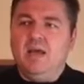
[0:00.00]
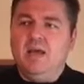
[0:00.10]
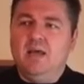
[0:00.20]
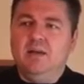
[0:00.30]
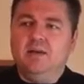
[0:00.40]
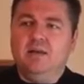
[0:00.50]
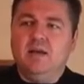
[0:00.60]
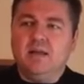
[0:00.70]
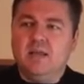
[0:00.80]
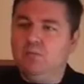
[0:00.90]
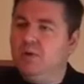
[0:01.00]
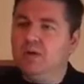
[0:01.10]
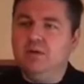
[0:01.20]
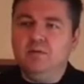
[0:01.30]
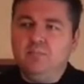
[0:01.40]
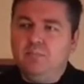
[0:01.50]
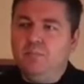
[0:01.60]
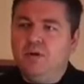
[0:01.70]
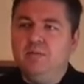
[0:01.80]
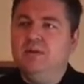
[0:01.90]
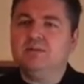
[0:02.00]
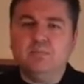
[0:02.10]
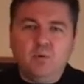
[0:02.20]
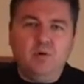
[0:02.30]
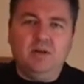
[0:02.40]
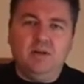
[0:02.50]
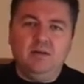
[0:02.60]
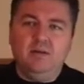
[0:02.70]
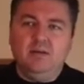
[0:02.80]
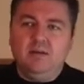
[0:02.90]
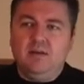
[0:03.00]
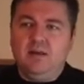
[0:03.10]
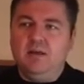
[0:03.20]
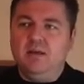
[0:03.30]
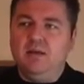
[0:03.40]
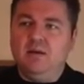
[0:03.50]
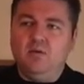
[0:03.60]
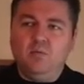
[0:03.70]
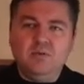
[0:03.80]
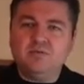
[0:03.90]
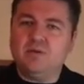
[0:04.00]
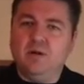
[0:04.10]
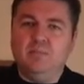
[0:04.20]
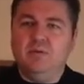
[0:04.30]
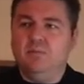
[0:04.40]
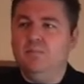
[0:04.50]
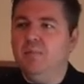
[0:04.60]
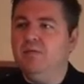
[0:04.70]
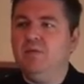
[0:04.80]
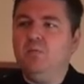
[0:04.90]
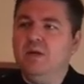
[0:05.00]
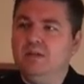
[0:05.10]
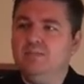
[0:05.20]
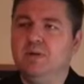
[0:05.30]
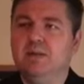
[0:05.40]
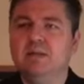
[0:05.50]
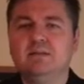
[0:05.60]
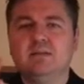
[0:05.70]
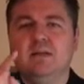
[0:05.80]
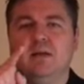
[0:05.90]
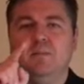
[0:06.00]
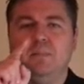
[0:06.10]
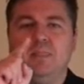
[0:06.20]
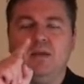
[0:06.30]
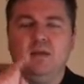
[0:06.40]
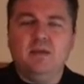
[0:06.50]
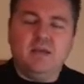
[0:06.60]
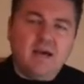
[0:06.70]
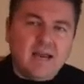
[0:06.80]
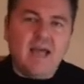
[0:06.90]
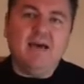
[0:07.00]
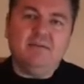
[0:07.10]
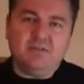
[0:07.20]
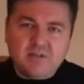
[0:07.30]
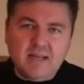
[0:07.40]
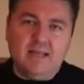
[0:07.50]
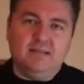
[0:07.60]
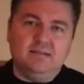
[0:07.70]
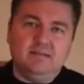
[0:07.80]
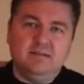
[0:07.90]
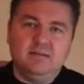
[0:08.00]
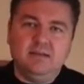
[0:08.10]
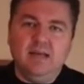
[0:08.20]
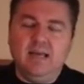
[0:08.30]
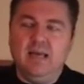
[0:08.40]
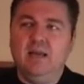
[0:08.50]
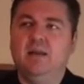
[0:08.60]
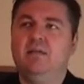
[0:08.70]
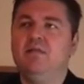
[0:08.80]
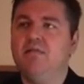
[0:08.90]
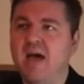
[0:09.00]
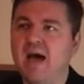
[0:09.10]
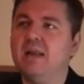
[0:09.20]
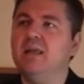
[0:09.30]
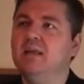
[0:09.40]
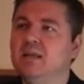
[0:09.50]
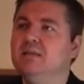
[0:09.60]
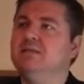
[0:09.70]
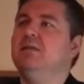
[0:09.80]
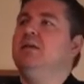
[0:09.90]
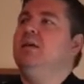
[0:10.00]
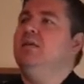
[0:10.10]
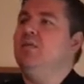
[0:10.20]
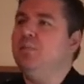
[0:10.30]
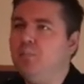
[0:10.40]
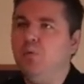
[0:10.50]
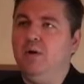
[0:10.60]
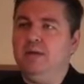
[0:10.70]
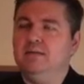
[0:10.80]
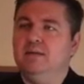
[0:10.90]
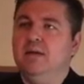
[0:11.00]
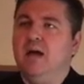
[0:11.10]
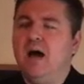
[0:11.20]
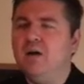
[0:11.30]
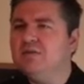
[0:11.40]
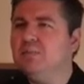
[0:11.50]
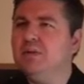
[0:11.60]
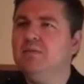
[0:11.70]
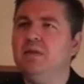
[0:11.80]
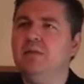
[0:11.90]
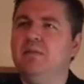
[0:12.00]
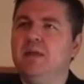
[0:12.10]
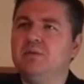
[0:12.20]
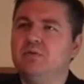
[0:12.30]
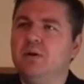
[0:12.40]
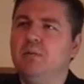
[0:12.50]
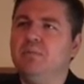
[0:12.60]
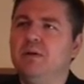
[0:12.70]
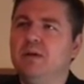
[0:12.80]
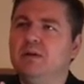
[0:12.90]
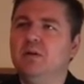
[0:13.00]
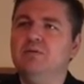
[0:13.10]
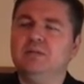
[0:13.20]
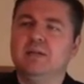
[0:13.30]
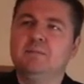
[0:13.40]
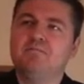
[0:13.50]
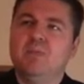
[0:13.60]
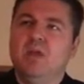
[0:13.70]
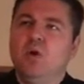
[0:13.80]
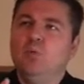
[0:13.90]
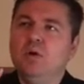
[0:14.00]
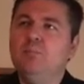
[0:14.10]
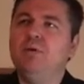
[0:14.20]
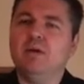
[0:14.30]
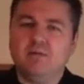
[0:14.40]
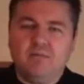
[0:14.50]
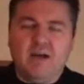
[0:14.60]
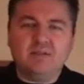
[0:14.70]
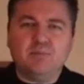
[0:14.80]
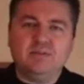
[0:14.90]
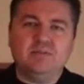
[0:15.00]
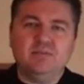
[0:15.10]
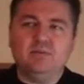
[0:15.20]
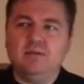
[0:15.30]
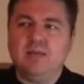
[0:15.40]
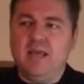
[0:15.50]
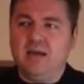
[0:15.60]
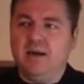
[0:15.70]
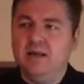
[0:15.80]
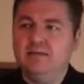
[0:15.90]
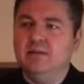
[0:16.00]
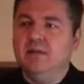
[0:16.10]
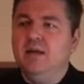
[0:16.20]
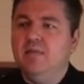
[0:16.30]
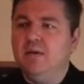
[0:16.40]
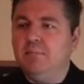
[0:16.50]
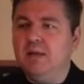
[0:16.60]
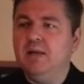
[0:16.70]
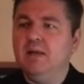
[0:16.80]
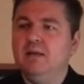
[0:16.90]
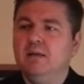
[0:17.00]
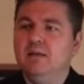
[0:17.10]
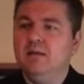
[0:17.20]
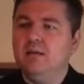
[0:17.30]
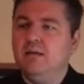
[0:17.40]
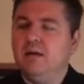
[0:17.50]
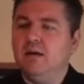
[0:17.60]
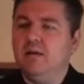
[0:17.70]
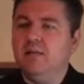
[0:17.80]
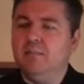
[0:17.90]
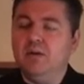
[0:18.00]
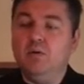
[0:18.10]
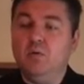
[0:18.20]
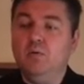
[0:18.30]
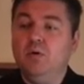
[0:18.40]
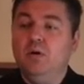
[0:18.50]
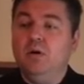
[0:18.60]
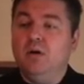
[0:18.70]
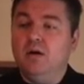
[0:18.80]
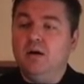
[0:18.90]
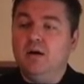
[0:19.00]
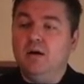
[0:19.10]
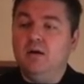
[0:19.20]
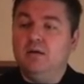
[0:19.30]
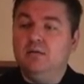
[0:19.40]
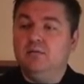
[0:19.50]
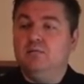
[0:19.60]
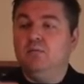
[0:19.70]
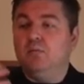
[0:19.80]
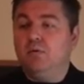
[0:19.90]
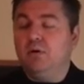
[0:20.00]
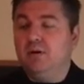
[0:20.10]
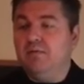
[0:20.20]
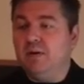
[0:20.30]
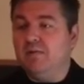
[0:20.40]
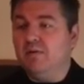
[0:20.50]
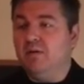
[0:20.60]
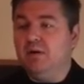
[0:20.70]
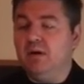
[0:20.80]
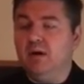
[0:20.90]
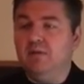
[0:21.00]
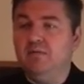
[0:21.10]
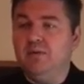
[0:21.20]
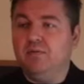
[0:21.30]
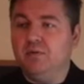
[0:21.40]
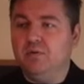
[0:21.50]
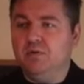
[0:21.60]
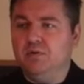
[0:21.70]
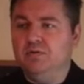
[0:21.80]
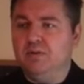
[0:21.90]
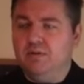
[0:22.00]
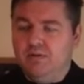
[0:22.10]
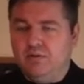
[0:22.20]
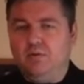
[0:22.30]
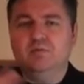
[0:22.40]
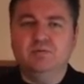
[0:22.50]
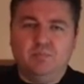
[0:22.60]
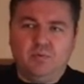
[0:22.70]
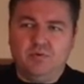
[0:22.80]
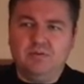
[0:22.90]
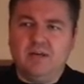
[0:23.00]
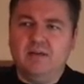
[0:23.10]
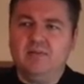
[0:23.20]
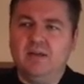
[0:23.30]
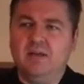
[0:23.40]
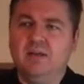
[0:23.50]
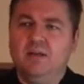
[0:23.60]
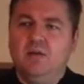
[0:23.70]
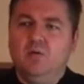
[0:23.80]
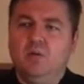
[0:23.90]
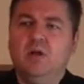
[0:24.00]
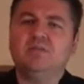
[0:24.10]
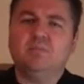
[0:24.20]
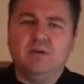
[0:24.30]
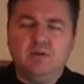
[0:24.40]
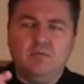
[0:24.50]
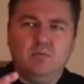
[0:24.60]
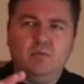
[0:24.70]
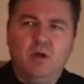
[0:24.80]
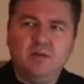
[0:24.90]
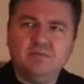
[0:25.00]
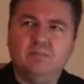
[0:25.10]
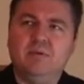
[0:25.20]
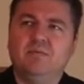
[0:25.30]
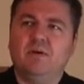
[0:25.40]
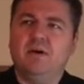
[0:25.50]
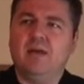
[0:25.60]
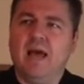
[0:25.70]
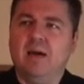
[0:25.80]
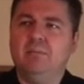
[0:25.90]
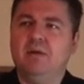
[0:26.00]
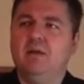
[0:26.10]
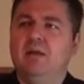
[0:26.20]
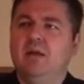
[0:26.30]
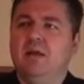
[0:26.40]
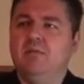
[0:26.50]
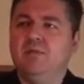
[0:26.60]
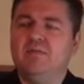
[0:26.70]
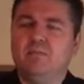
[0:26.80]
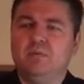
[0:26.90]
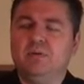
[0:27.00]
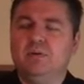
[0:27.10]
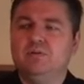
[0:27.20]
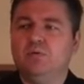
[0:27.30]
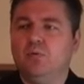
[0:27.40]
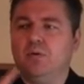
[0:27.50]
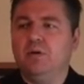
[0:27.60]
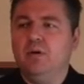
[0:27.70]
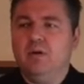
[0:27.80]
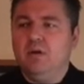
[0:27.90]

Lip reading: And again, we could be disappointed, with Trump if he wins, but at least you got to have a chance, and that is the point. I also believe that Trump, in closing, will pick a vice presidential candidate that many who were in favor of Cruz, the Cruz supporters, I think will also be very happy and favorable toward